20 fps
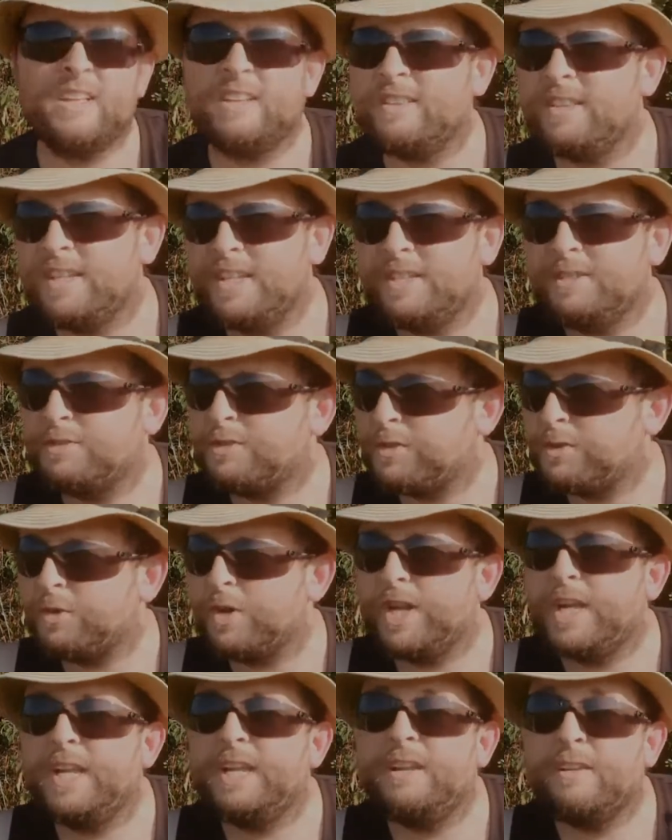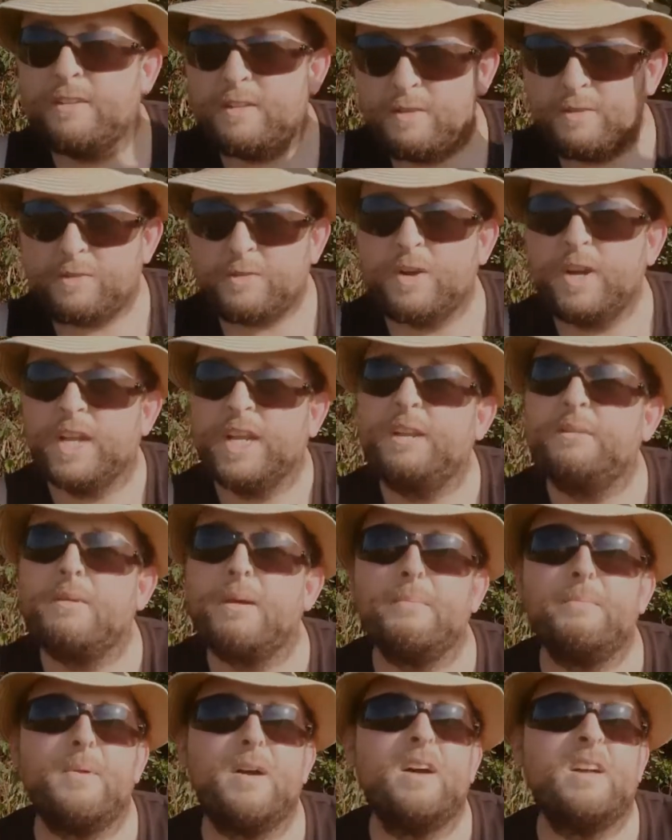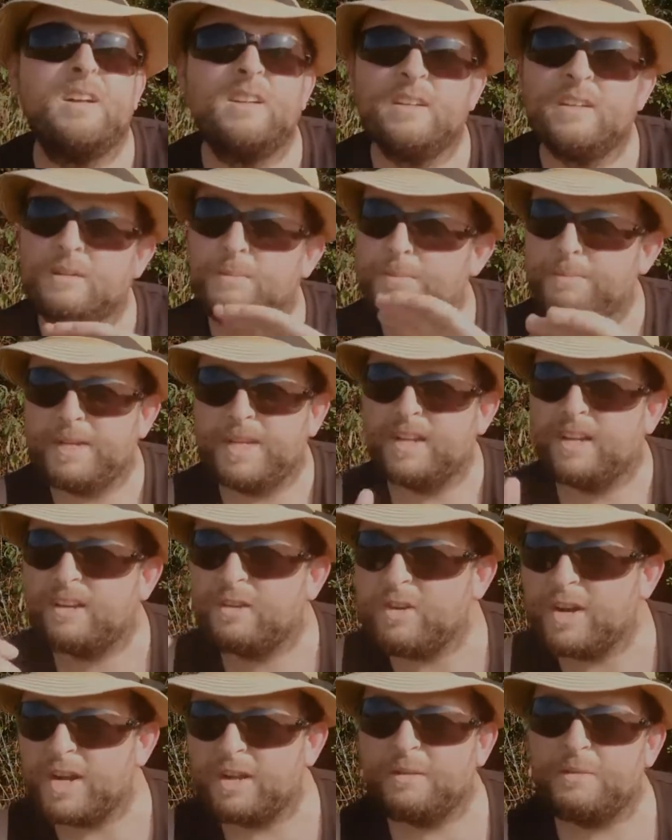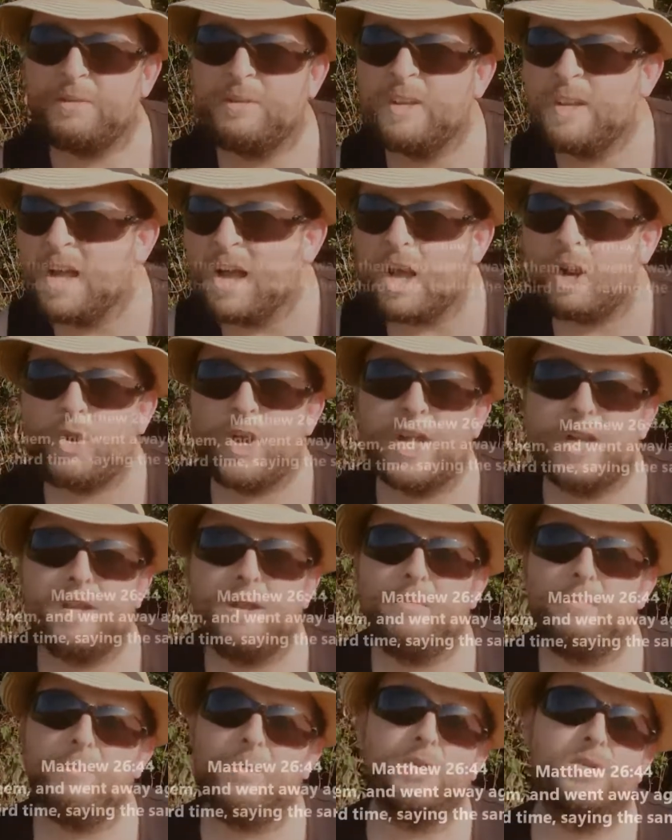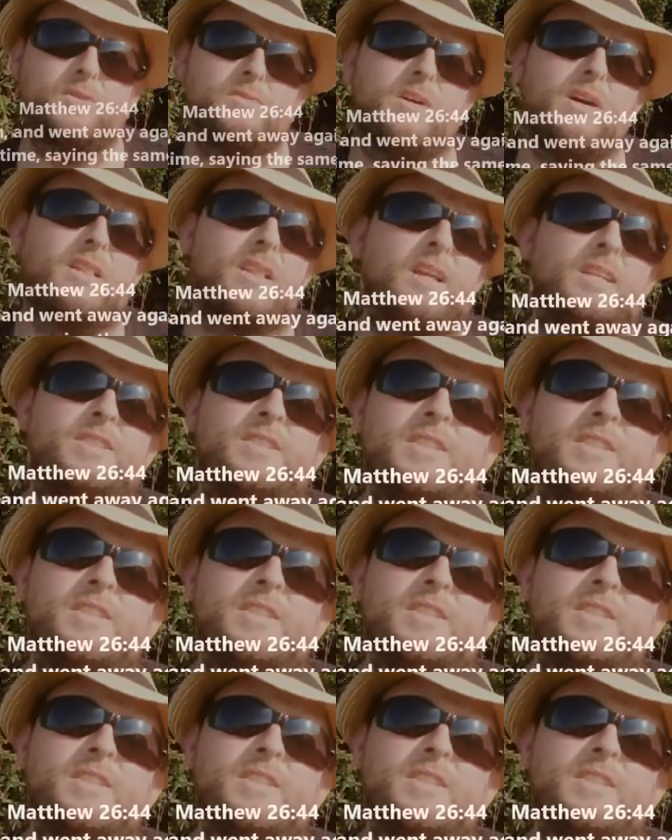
these three, three, remember, being a great, a great number as well. Like